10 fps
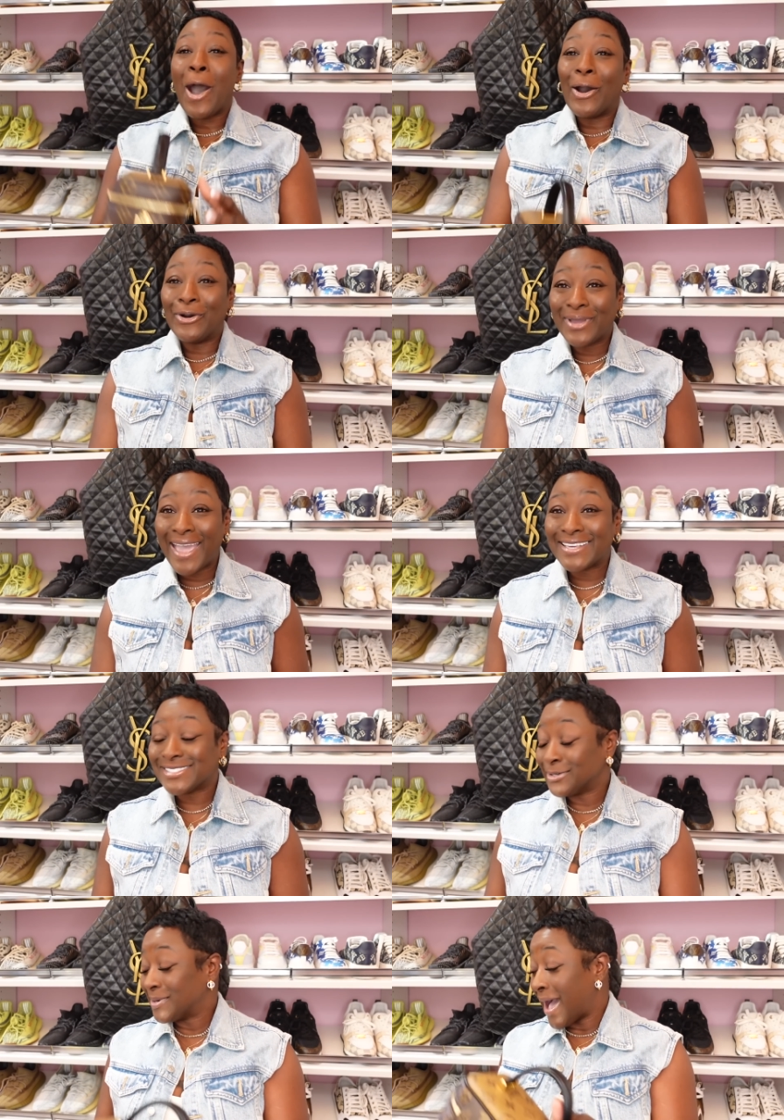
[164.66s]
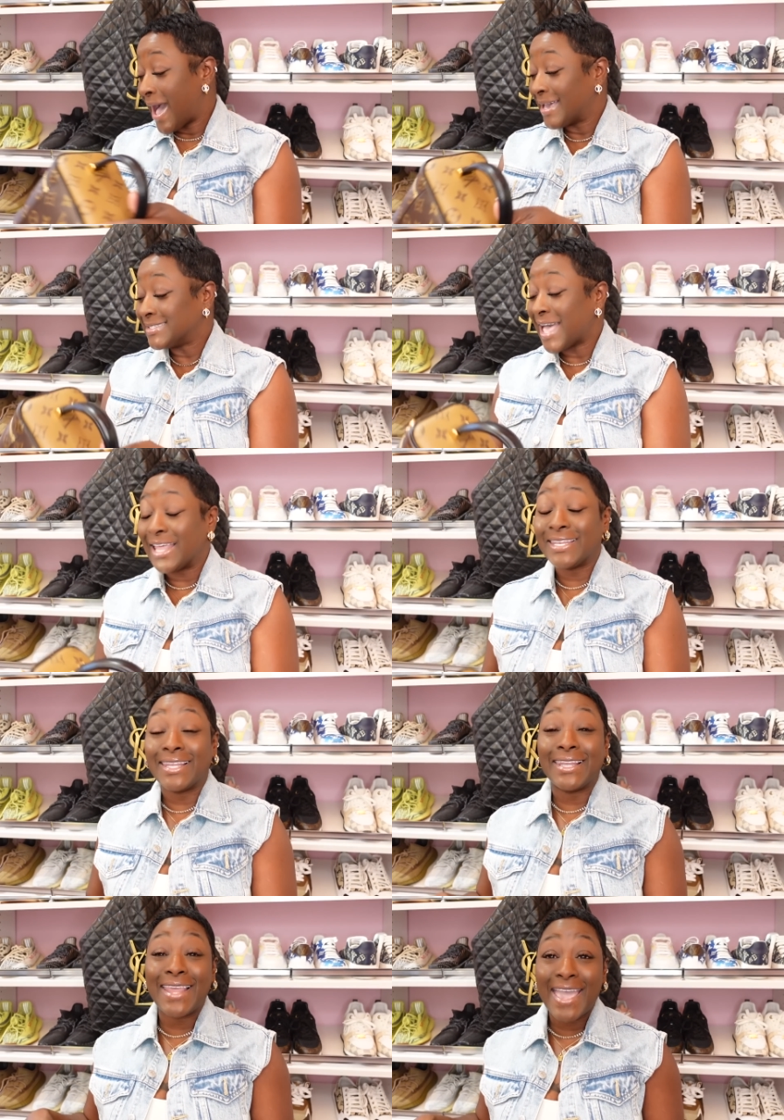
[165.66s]
Okay, so guys,
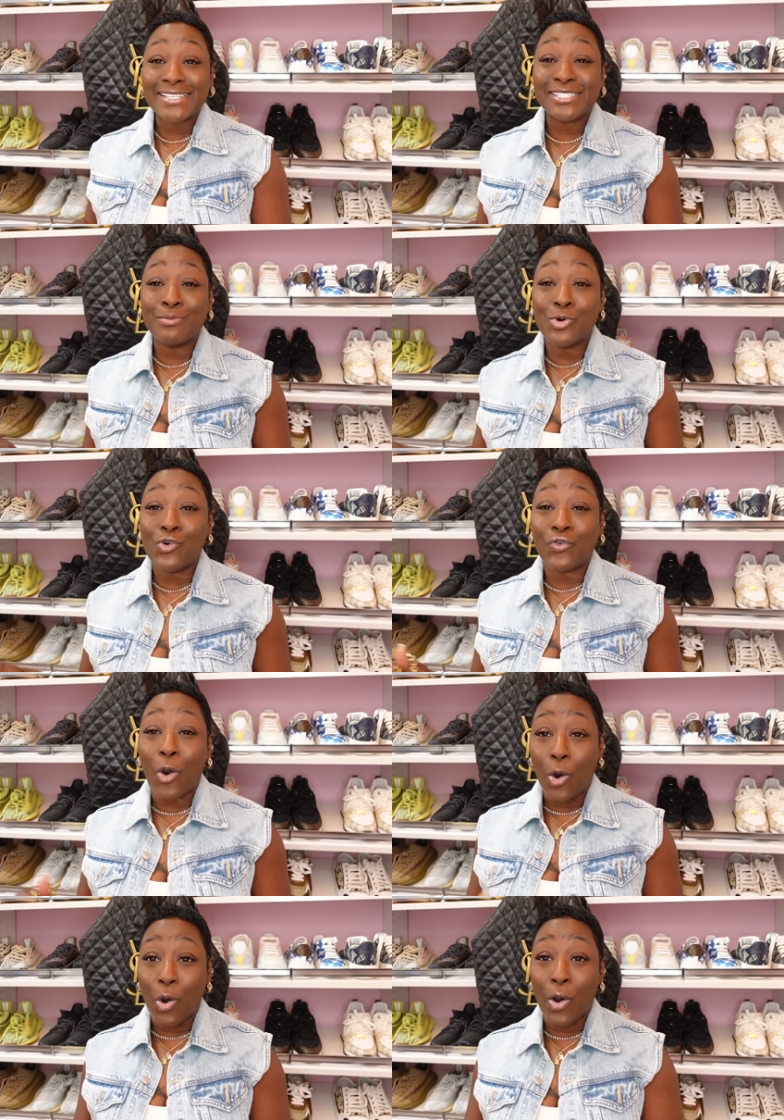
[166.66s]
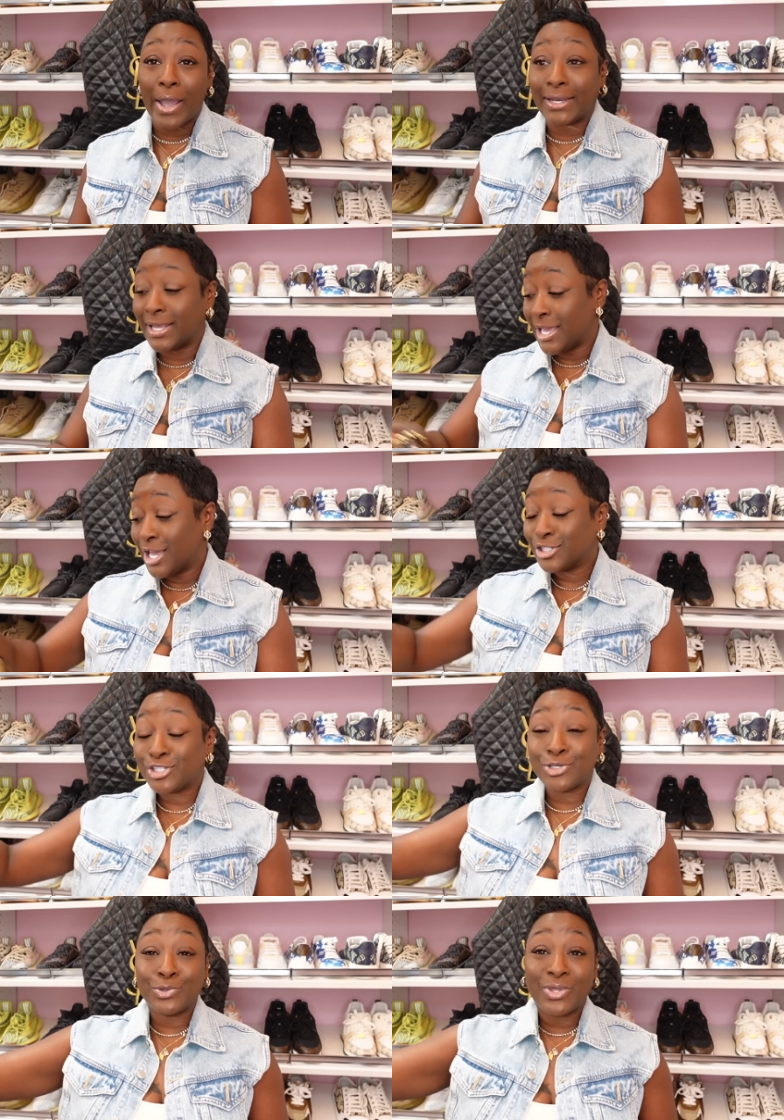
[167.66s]
let's move on
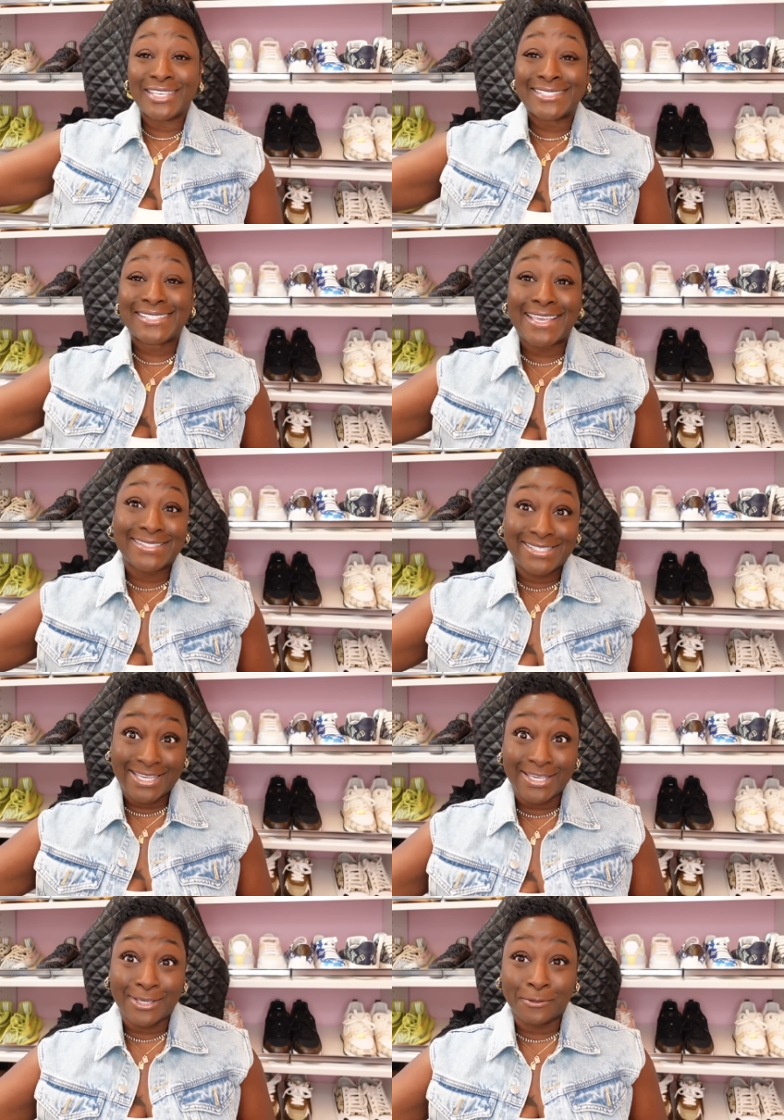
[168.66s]
to this tea.